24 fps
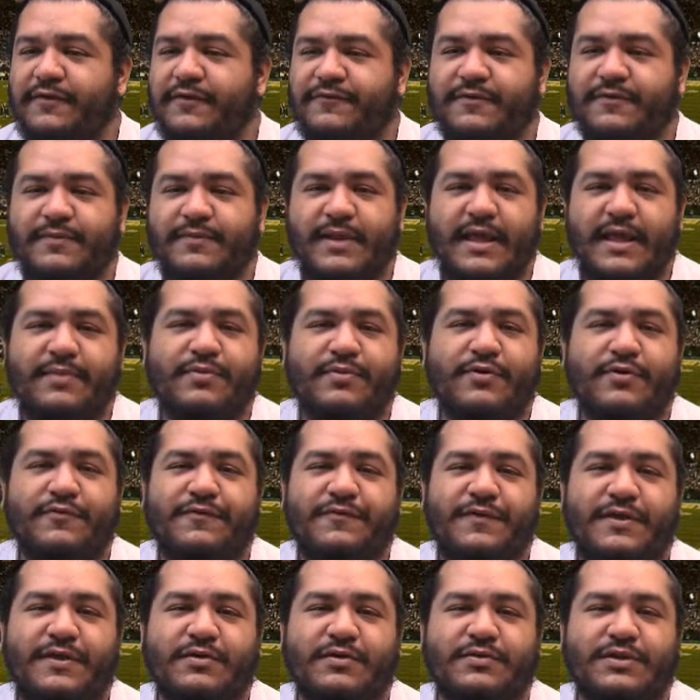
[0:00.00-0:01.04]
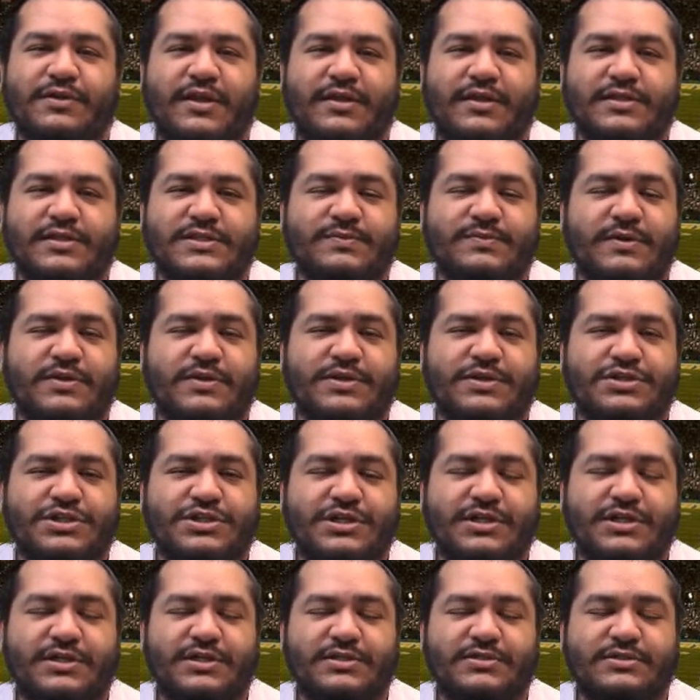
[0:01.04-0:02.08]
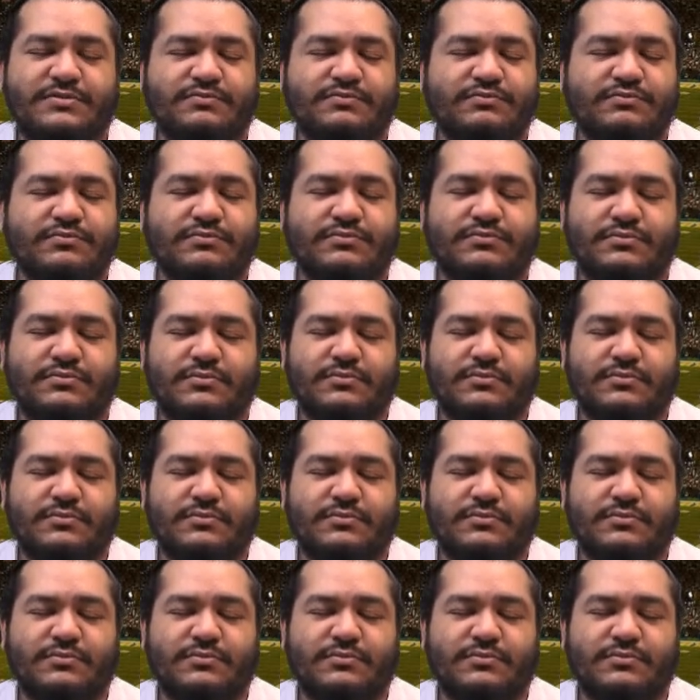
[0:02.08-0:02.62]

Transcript: Can you smell the cheese? Mmm, it's lovely.